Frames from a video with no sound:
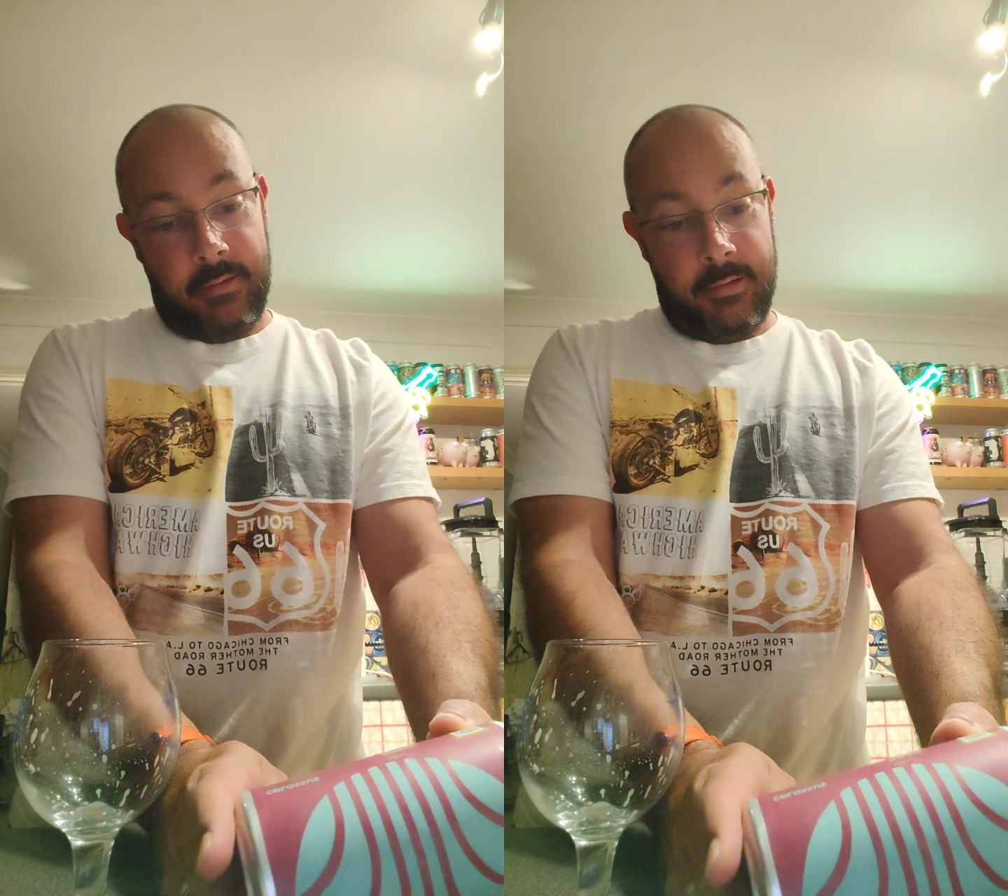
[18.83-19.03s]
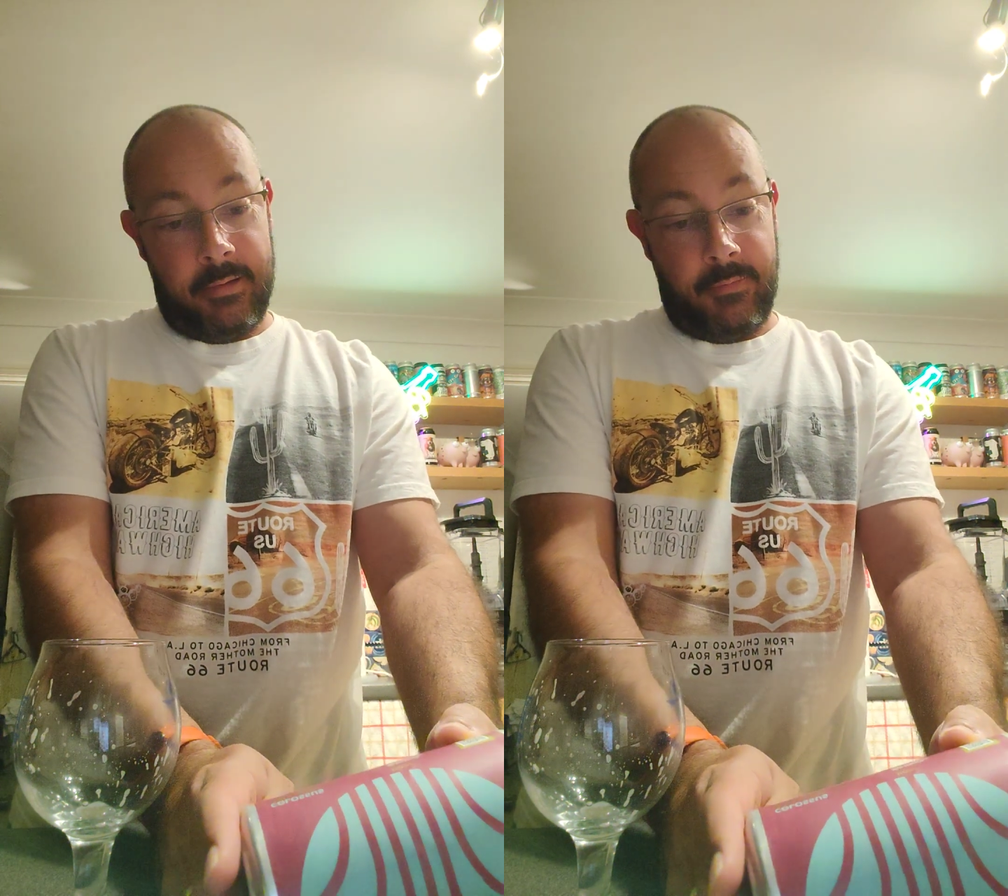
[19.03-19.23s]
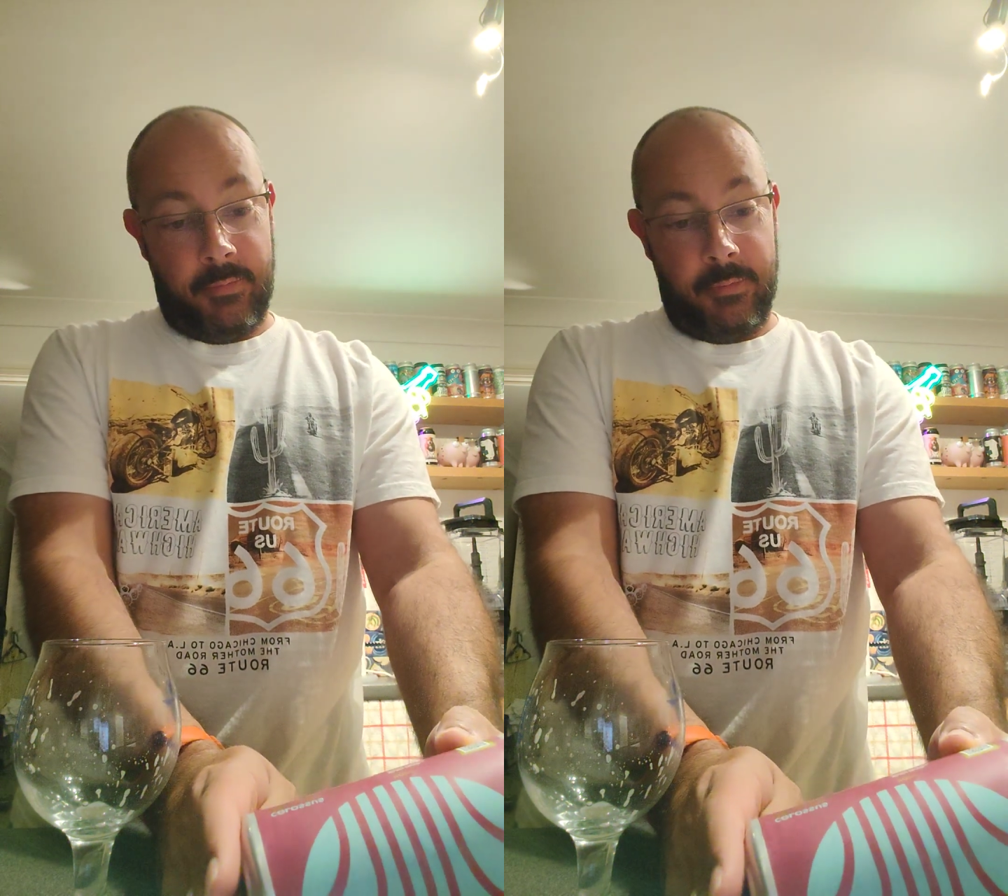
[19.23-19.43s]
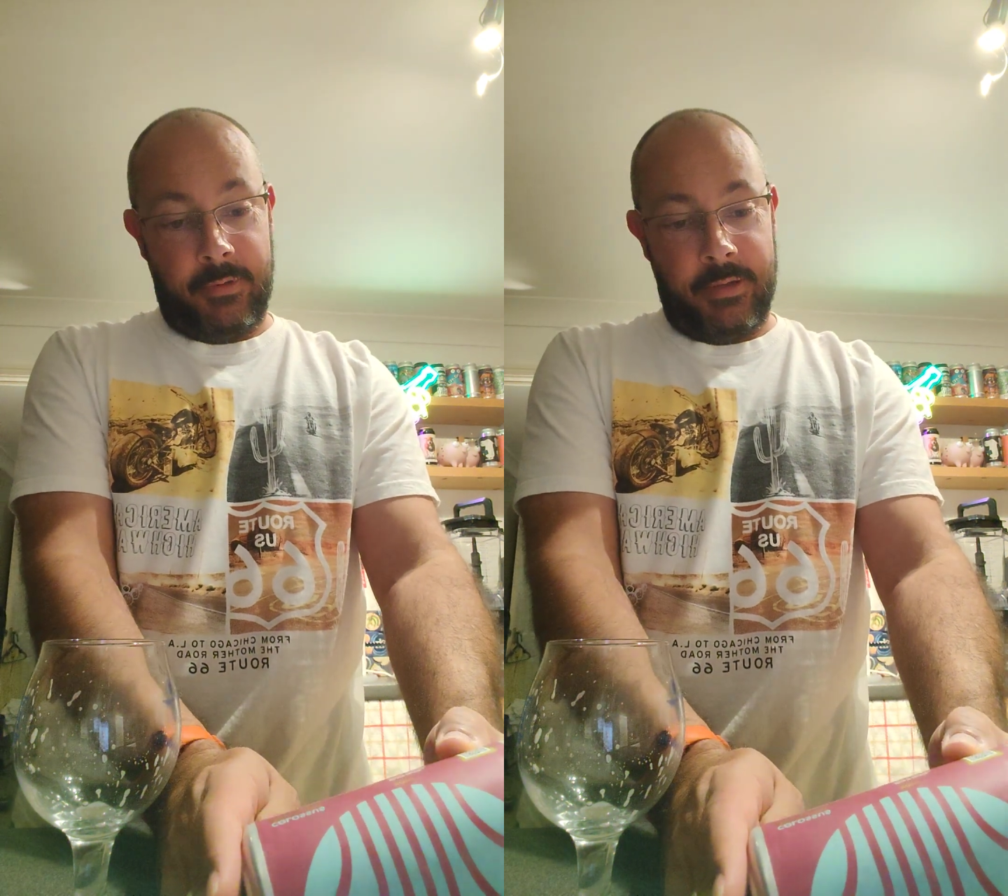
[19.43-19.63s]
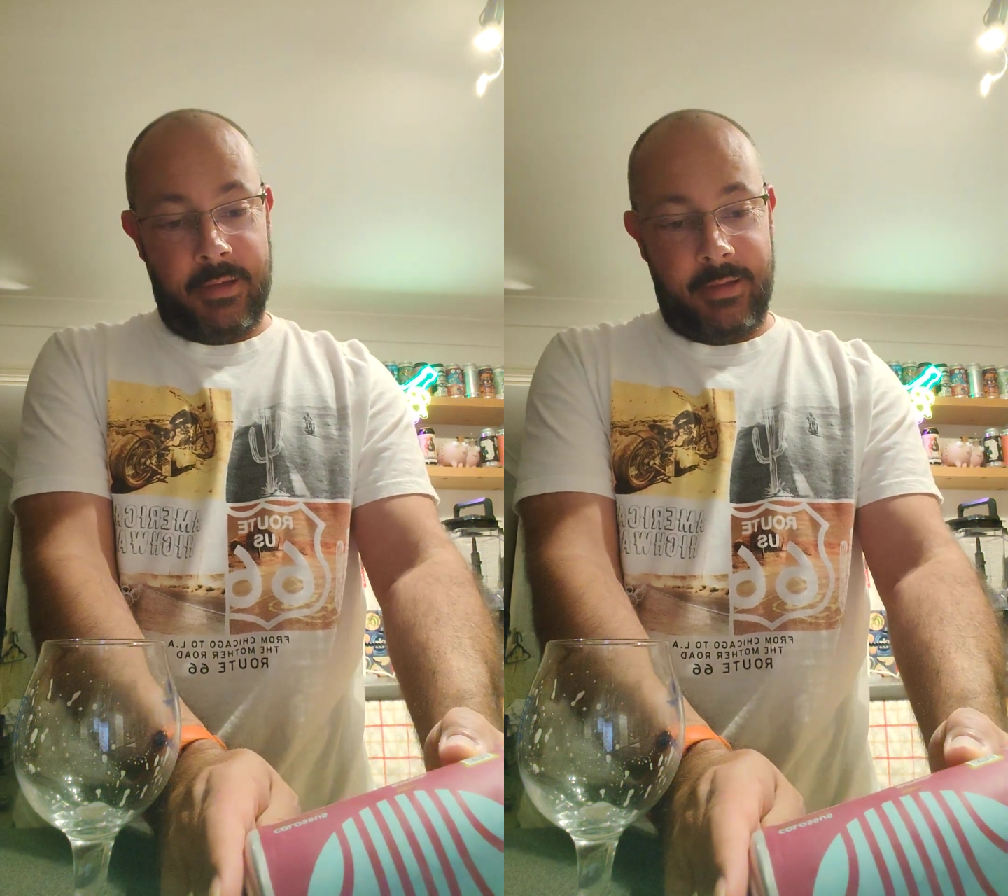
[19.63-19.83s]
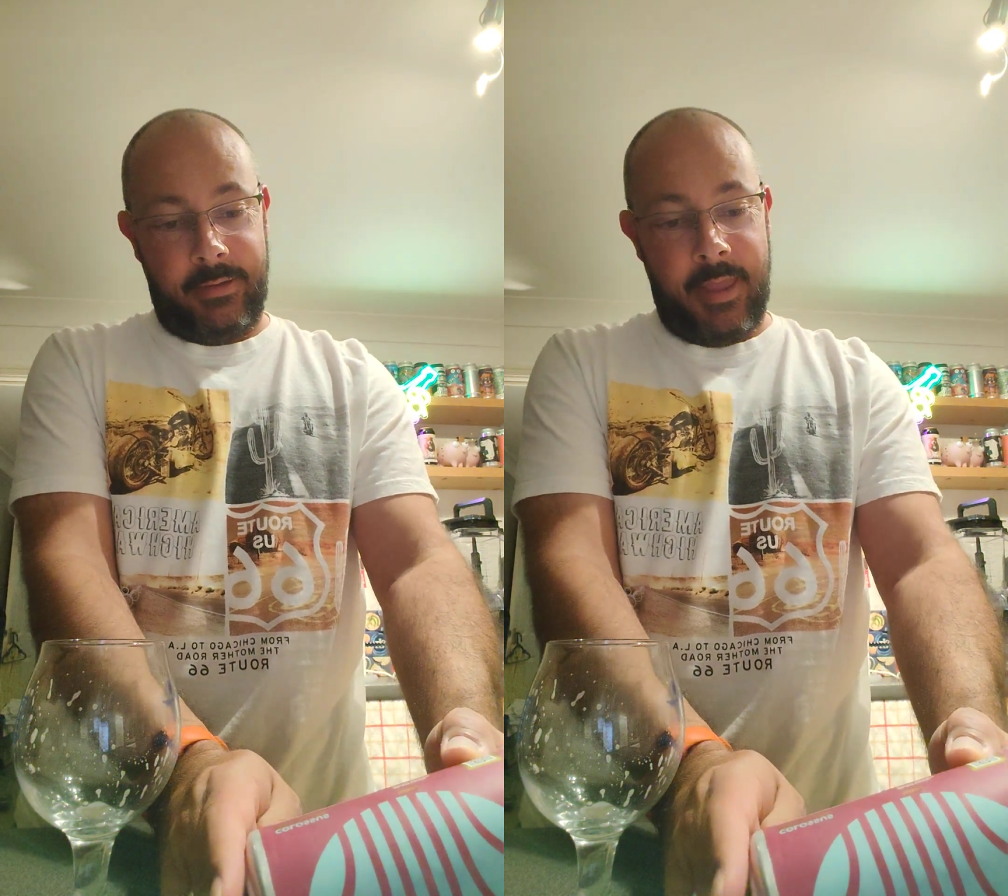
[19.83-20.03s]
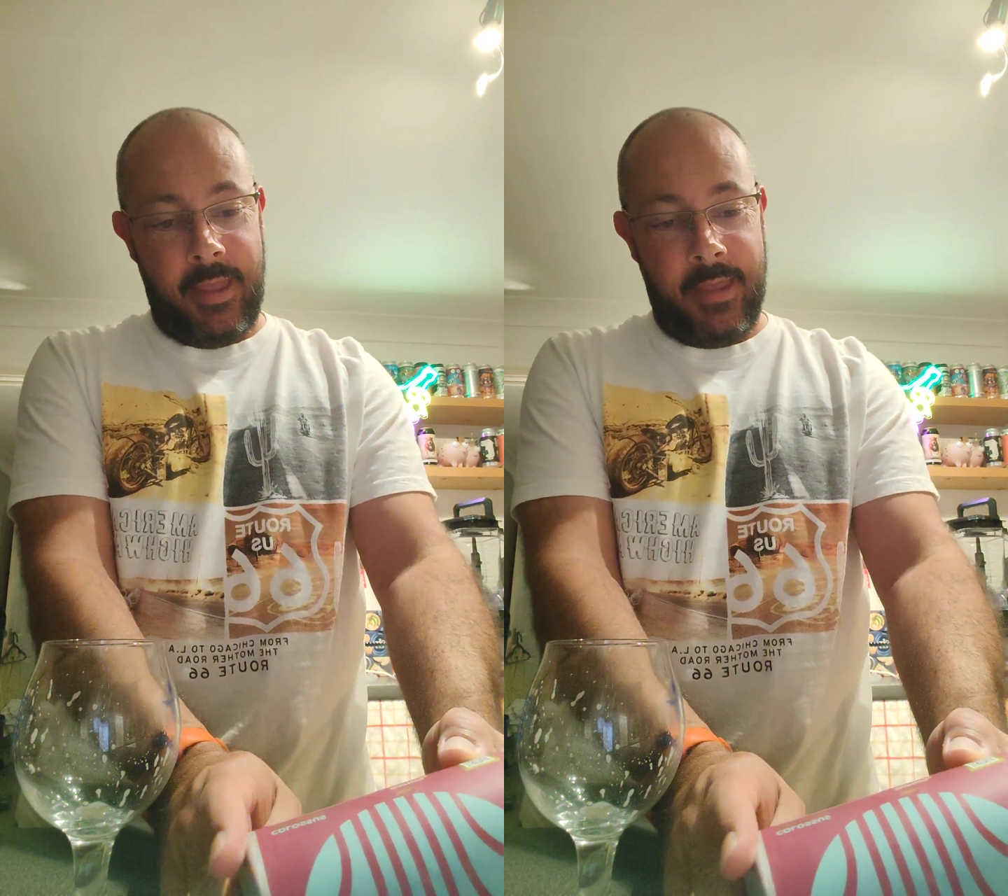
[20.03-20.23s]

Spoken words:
looking forward to this.